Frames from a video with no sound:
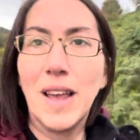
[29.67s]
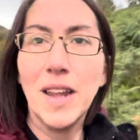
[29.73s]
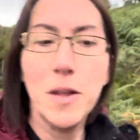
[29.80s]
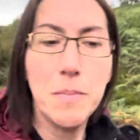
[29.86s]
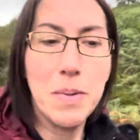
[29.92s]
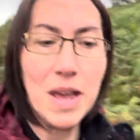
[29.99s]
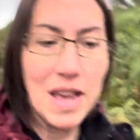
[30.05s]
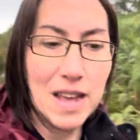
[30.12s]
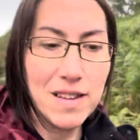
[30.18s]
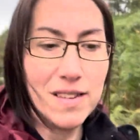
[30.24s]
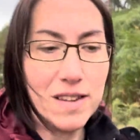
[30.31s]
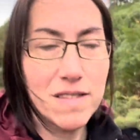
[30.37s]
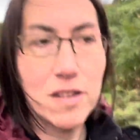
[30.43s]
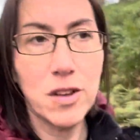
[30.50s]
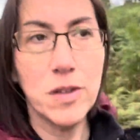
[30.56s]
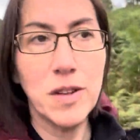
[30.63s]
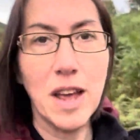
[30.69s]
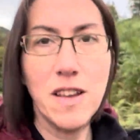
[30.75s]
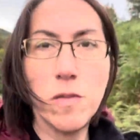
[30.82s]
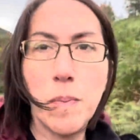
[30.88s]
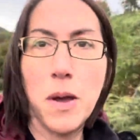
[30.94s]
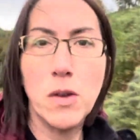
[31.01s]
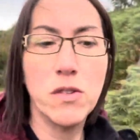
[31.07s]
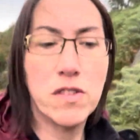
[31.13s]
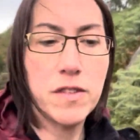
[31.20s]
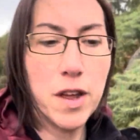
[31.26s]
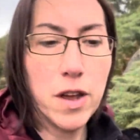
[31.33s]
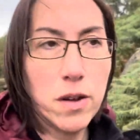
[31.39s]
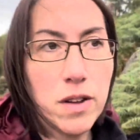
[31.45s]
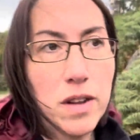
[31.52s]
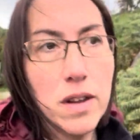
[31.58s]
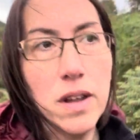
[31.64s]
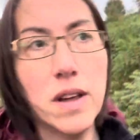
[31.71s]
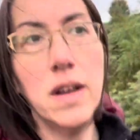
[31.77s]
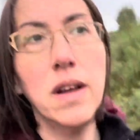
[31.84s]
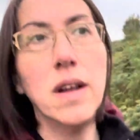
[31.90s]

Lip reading: in the peaks, it's 2 days post Snowdon